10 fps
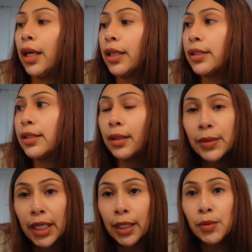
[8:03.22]

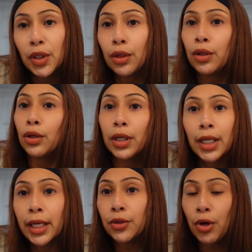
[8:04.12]
sometimes you're gonna
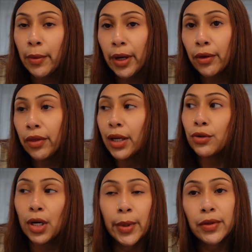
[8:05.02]
get dry mouth, and
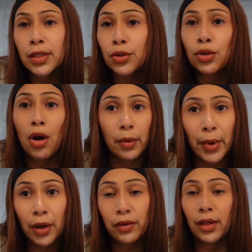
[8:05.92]
dry mouth is gonna get you cotton
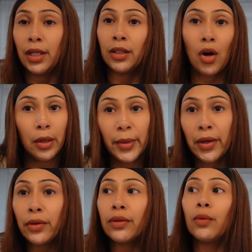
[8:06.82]
mouth, and cotton
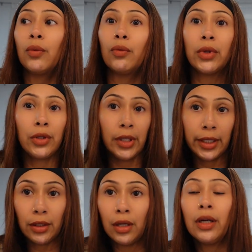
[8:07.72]
mouth, whether you like
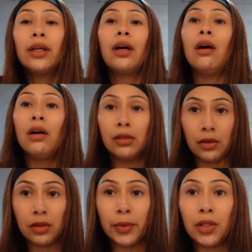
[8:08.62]
it or not, also
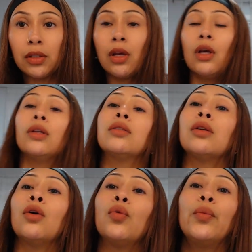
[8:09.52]
smells.
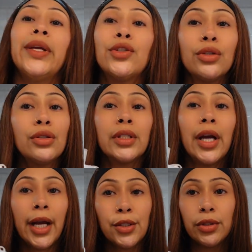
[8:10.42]
So make sure you stay
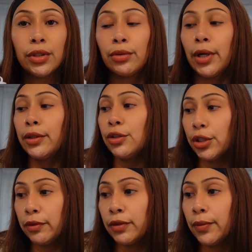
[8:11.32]
hydrated throughout your
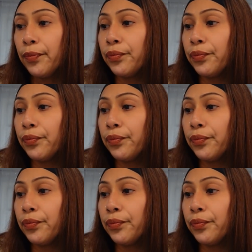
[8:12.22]
shift